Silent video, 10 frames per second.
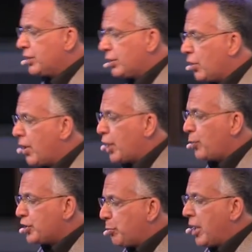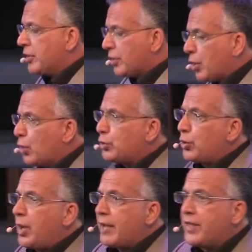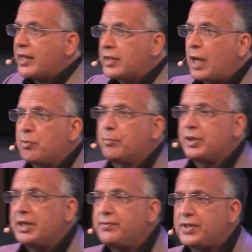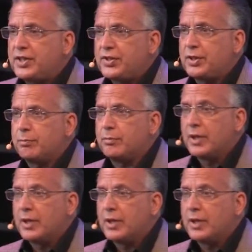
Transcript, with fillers: to know how to respond to those who have that type of belief system.